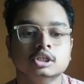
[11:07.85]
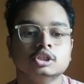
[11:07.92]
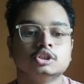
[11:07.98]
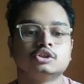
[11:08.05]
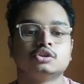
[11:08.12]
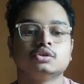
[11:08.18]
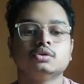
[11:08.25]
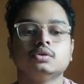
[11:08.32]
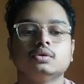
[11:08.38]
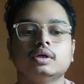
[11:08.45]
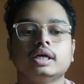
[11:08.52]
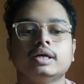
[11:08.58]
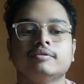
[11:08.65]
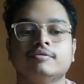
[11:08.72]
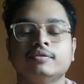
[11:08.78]
So
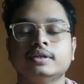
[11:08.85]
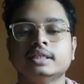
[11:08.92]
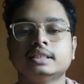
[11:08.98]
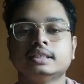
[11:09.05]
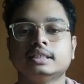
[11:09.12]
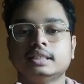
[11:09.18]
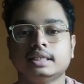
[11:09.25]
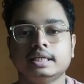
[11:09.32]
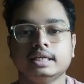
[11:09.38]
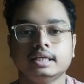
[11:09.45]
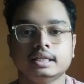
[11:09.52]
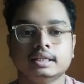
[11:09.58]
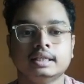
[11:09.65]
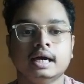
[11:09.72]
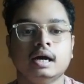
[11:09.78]
if we see
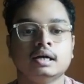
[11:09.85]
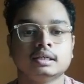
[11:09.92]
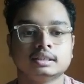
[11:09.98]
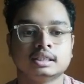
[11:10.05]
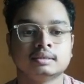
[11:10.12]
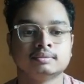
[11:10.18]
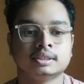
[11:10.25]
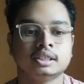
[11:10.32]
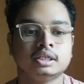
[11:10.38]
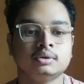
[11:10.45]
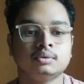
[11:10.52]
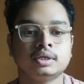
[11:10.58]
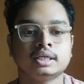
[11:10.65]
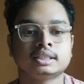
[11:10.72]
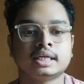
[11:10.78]
the
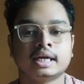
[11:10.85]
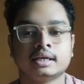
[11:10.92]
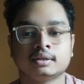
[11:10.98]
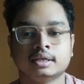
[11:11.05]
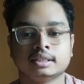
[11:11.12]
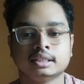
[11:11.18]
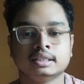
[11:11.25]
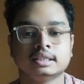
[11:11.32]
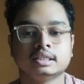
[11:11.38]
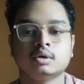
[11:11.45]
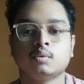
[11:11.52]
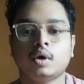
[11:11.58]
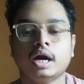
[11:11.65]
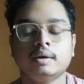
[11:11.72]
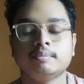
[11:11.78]
substituted cyclohexane, there is the
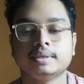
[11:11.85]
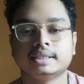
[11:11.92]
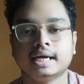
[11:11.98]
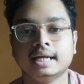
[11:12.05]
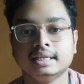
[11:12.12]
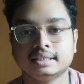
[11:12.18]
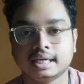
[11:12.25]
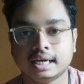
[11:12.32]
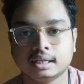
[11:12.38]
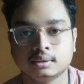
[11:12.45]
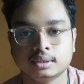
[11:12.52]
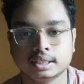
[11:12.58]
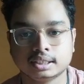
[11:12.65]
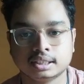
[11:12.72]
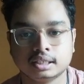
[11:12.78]
1 methyl
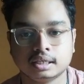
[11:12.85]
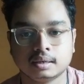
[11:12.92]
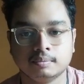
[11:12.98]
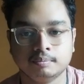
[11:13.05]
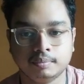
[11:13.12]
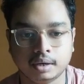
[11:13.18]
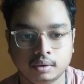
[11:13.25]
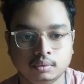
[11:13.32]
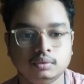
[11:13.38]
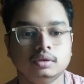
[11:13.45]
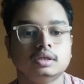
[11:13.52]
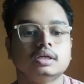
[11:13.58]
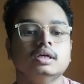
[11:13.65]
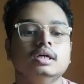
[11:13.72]
cyclohexane compound.